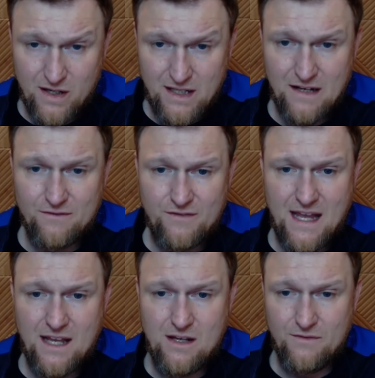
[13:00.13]
dairy and
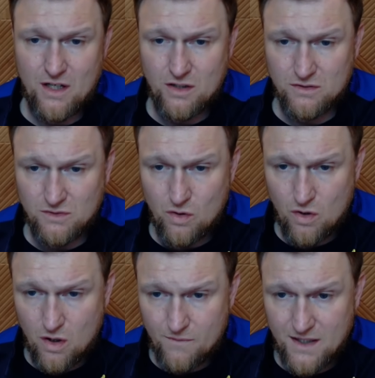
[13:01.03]
fat. You've got your
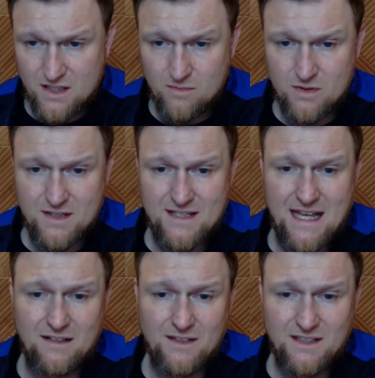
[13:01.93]
low carb vegetables and
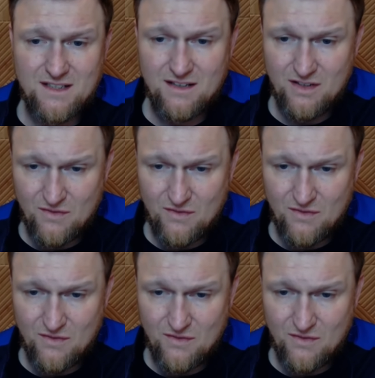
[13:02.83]
salads.